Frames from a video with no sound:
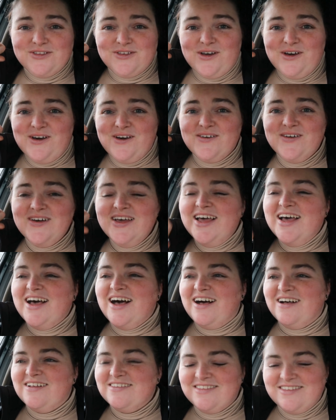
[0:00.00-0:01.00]
So
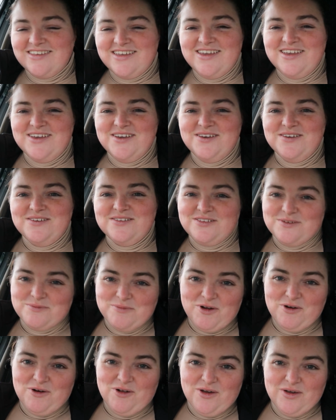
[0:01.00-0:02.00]
I'll see you
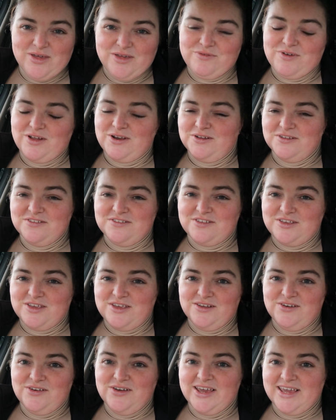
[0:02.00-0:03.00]
tomorrow if I don't
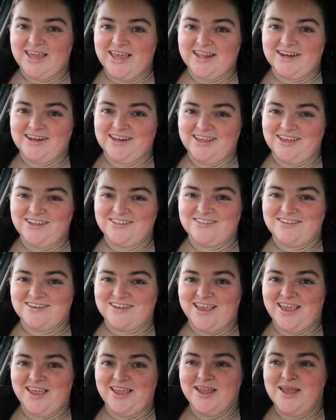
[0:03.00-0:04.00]
see you again later
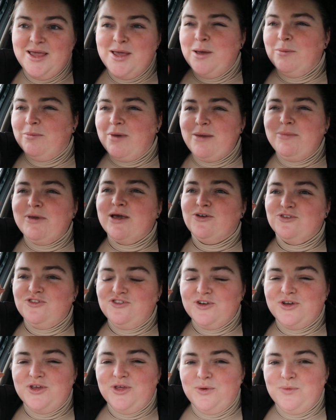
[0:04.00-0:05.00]
today. Maybe I'll
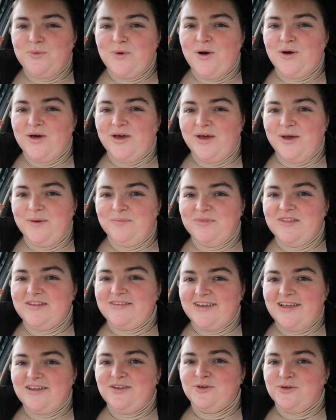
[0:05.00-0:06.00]
show you what the
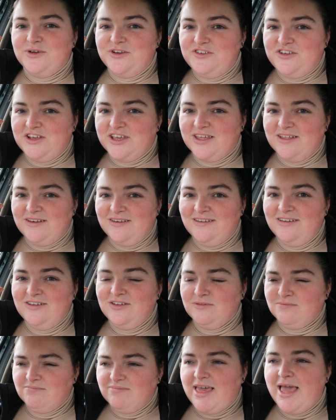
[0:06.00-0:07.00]
tandoori chicken
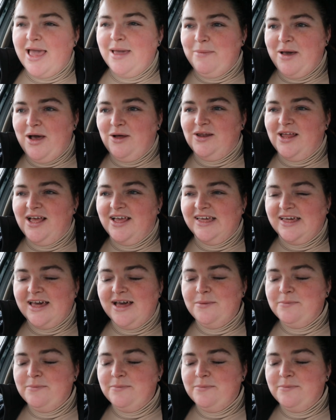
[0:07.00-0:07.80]
came out like.